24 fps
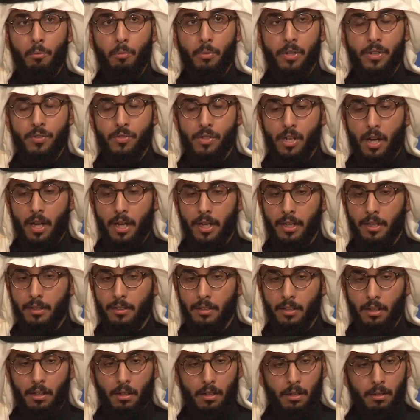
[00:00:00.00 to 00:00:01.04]
We've
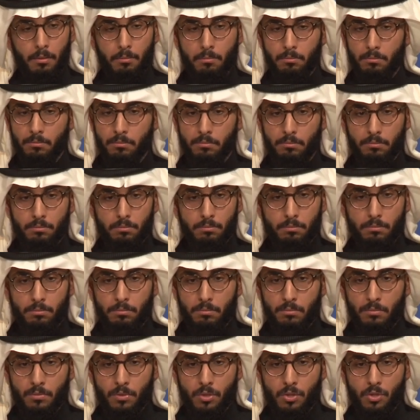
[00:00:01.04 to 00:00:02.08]
shot
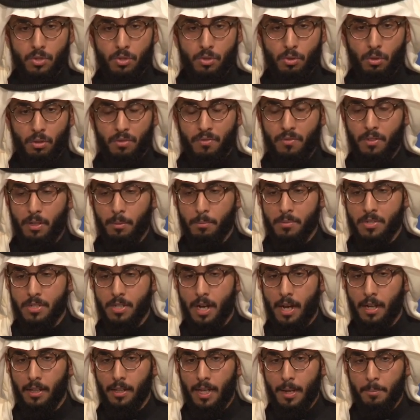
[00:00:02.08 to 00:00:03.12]
short film
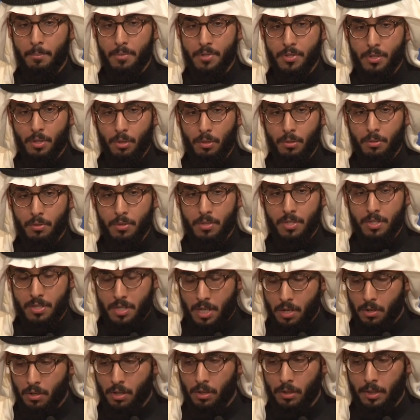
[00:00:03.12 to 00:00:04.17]
style episodes,
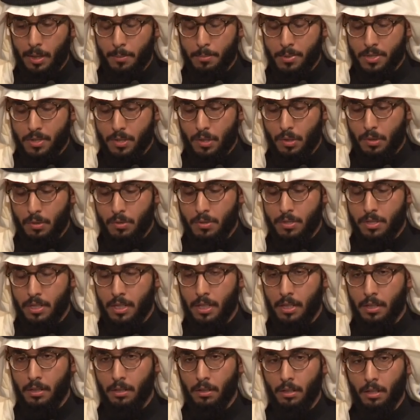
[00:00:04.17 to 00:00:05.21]
satirical episodes
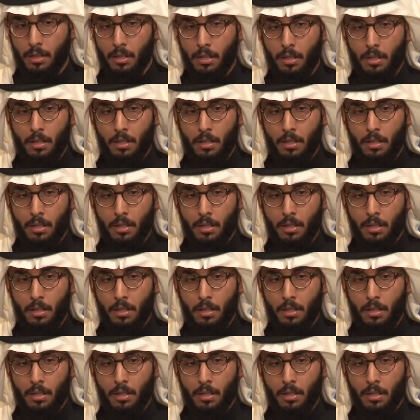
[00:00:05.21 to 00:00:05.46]
in